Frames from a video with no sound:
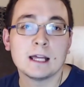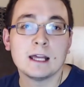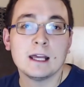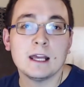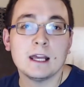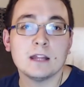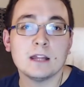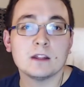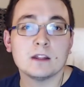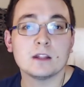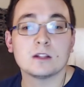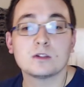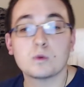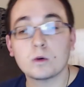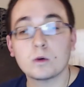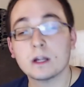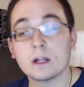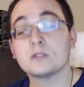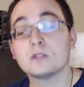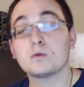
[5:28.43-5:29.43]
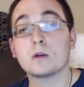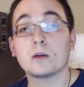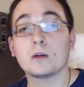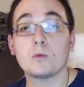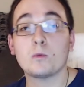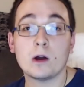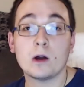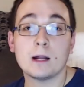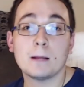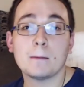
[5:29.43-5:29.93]
in the
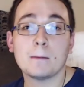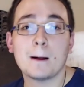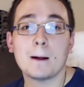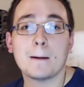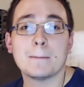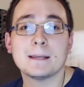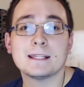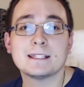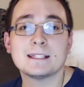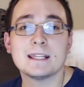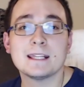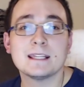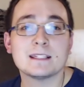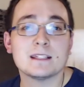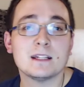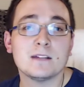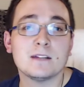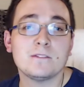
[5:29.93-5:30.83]
2021 MLB season,